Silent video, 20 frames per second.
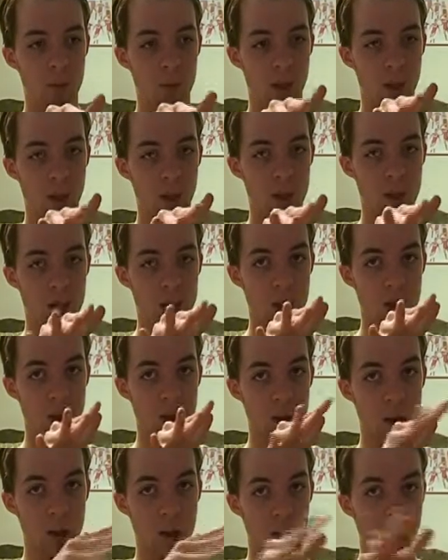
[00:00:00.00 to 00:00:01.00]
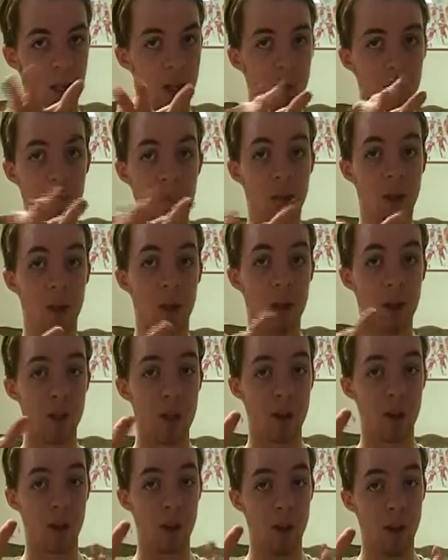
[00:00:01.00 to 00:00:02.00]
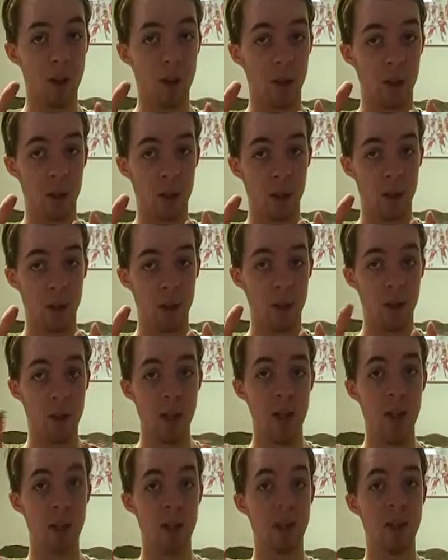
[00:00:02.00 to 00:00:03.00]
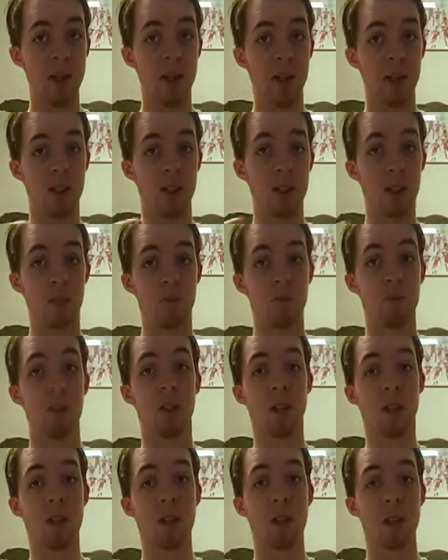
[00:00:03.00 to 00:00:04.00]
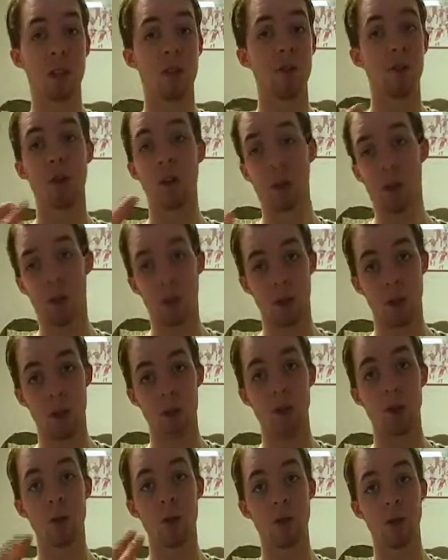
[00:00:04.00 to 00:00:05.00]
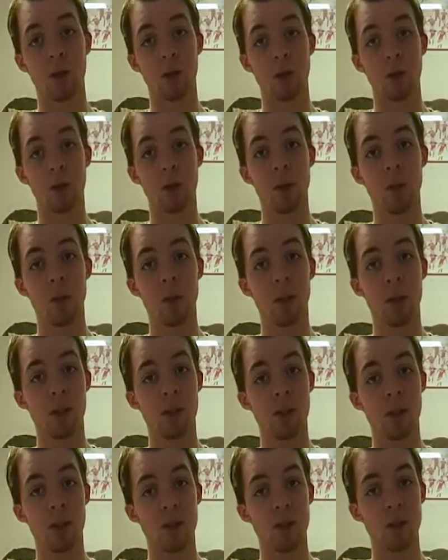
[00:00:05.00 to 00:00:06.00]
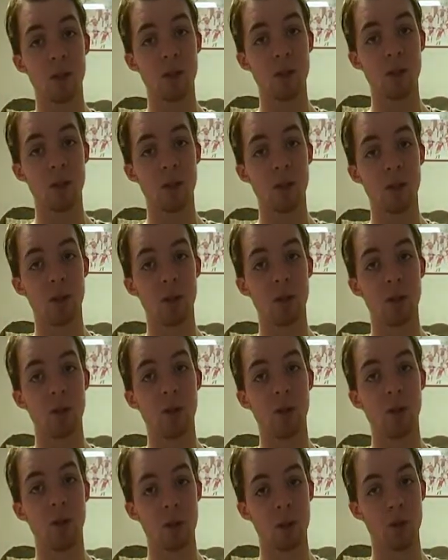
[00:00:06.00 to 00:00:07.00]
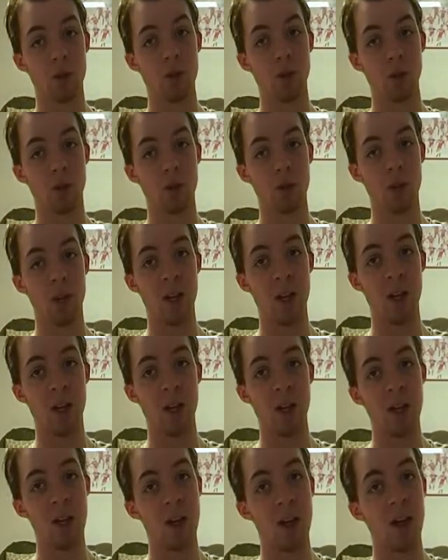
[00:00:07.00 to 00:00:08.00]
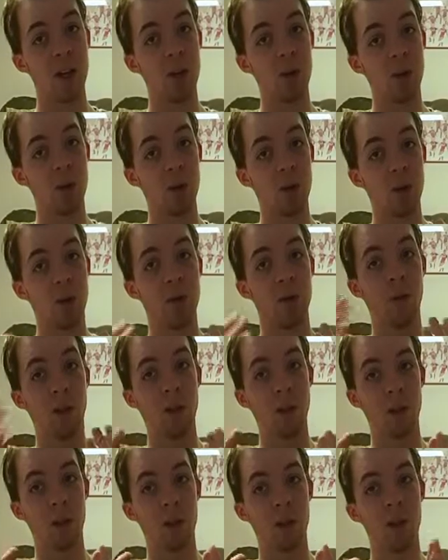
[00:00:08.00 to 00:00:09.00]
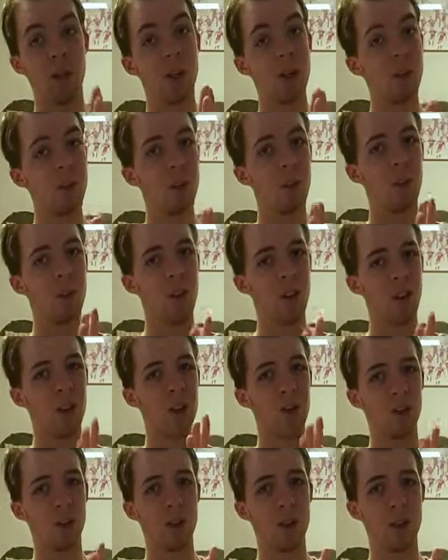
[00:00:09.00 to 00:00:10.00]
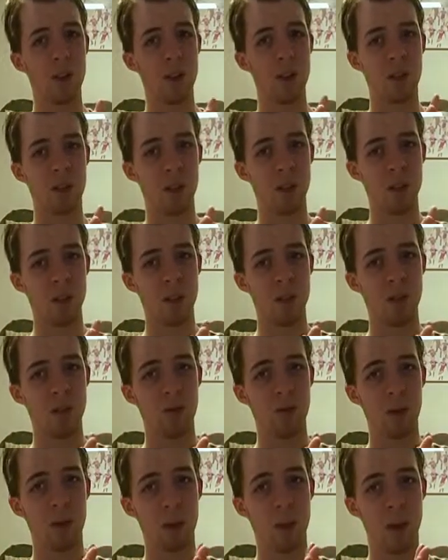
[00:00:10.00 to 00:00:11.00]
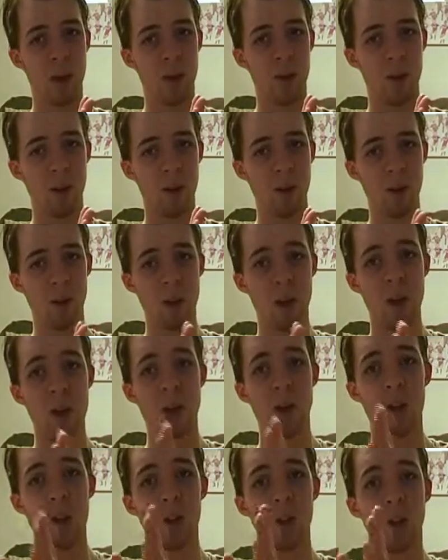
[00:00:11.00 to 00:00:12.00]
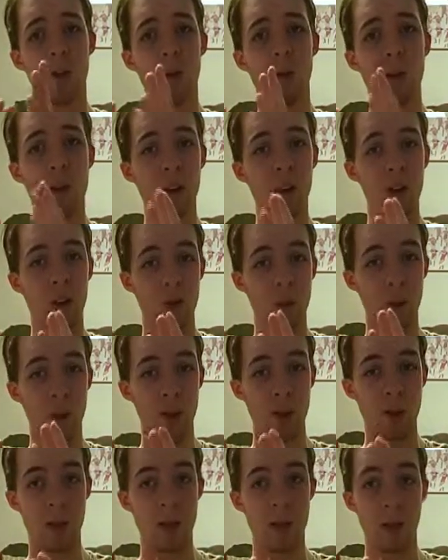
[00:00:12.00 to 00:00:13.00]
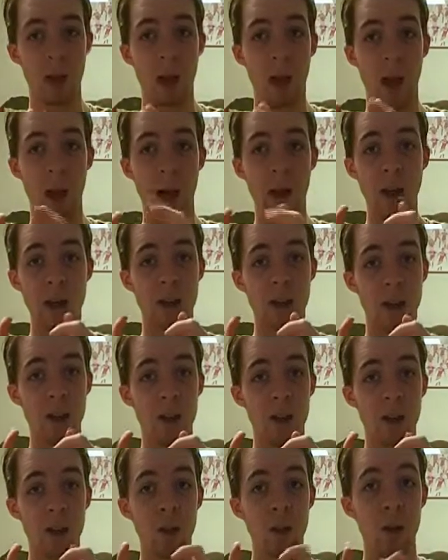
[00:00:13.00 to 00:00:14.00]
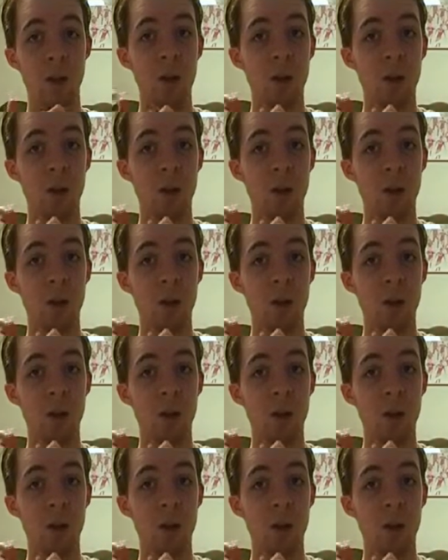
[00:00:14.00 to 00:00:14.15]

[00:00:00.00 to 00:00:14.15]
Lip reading: because the Valued is basically the assassin trying to kill the Doctor, because there's a person who wants the Doctor dead, and who told the Valued, he knew who the Valued was, this person from the background, knew who the Valued was, and he said,